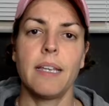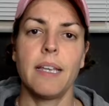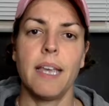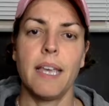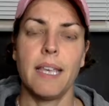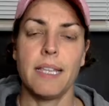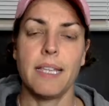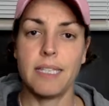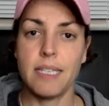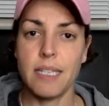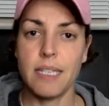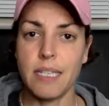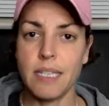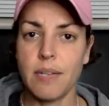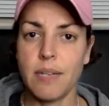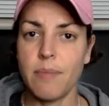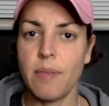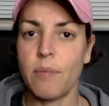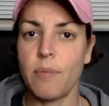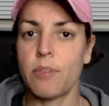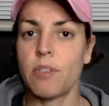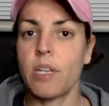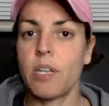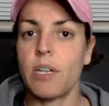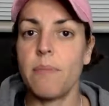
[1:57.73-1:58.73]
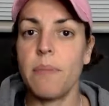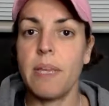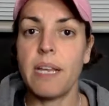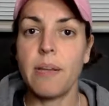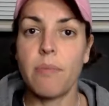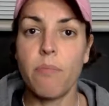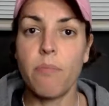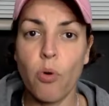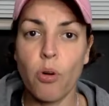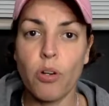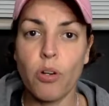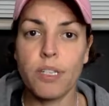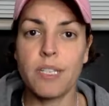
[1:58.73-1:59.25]
a system that was going to make
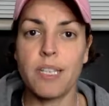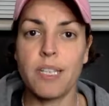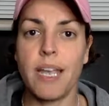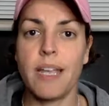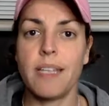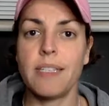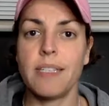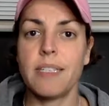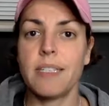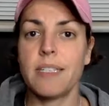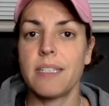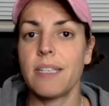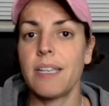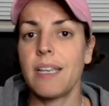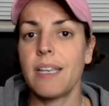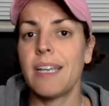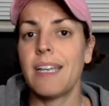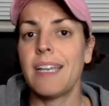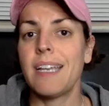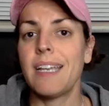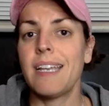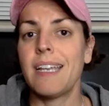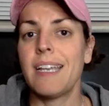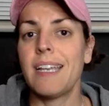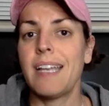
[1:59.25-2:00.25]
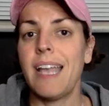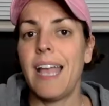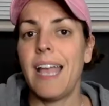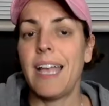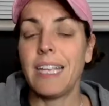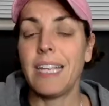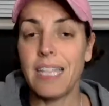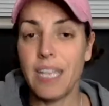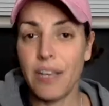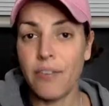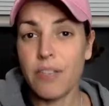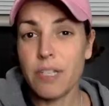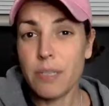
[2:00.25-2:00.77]
more sense
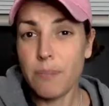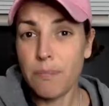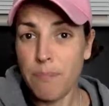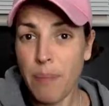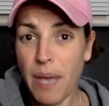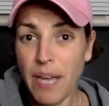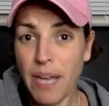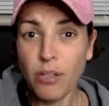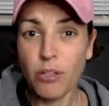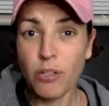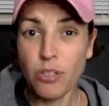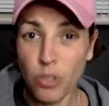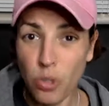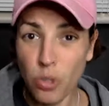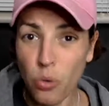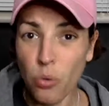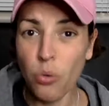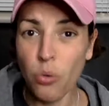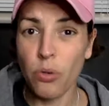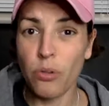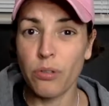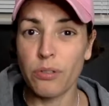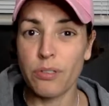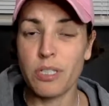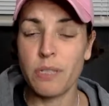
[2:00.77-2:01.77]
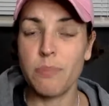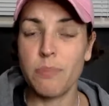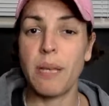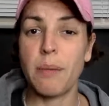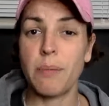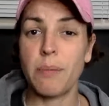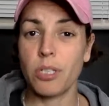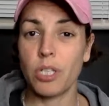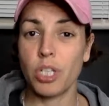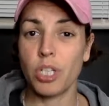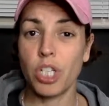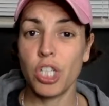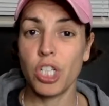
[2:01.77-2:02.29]
and give us better tools to be able
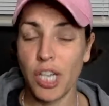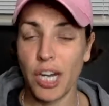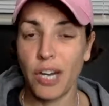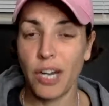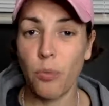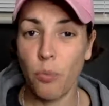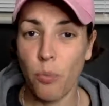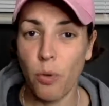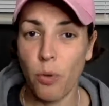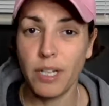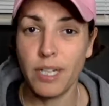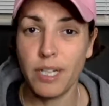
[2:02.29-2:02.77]
to share what